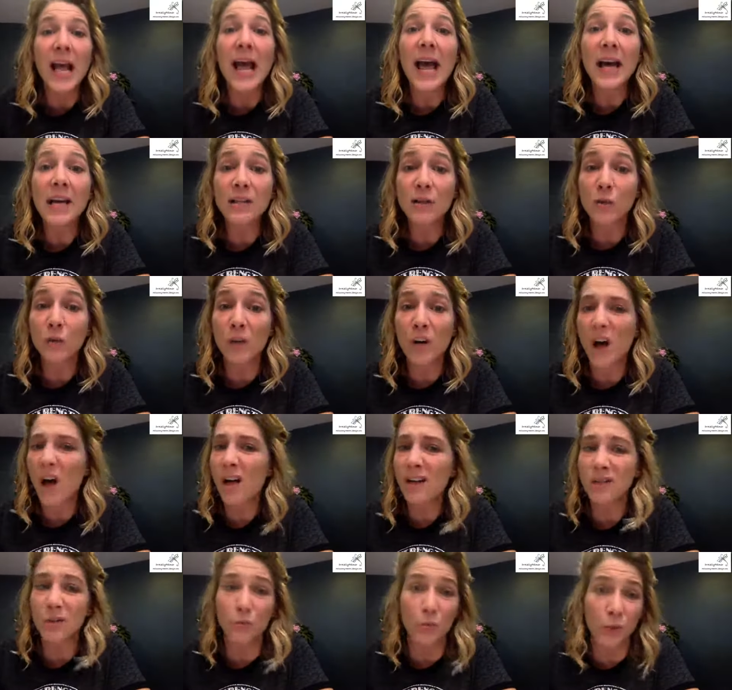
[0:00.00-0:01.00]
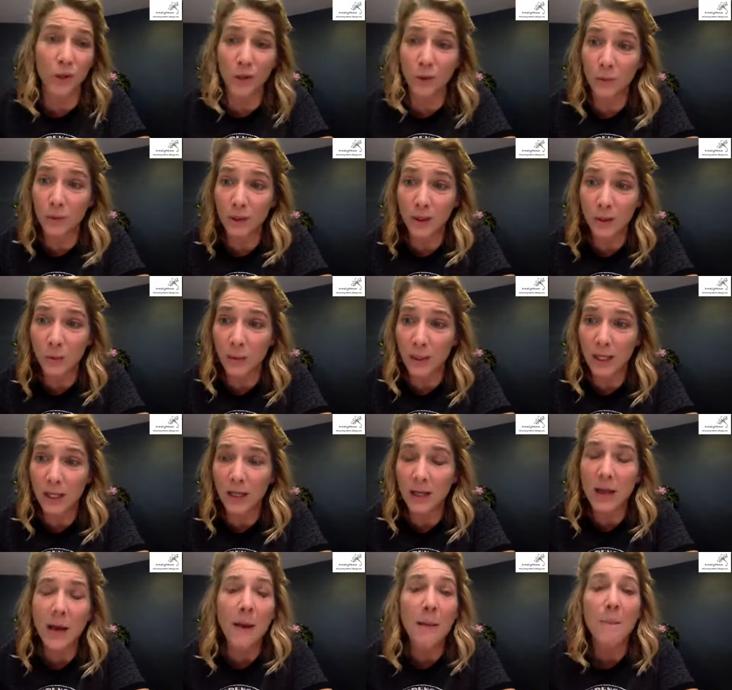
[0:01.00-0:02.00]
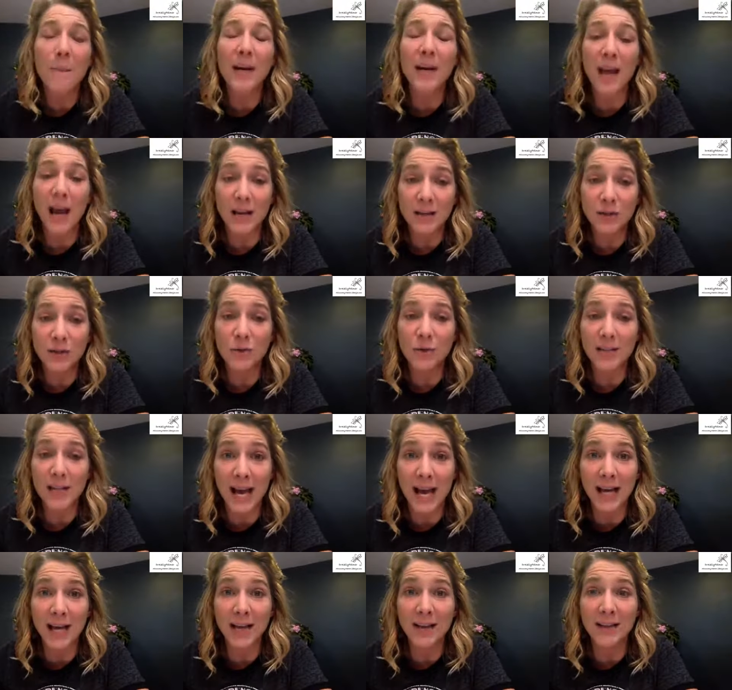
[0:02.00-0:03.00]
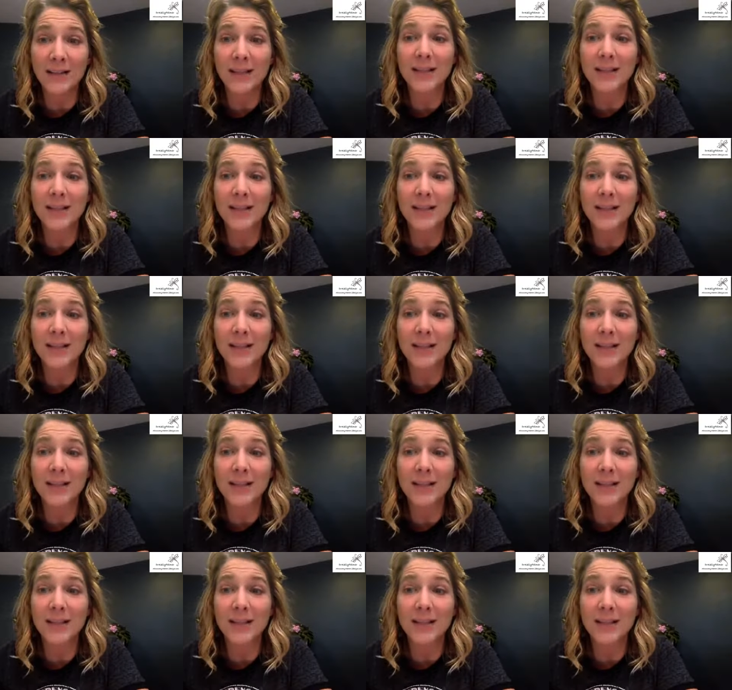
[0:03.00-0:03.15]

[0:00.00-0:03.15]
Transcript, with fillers: Estriol is really, really weak, but estradiol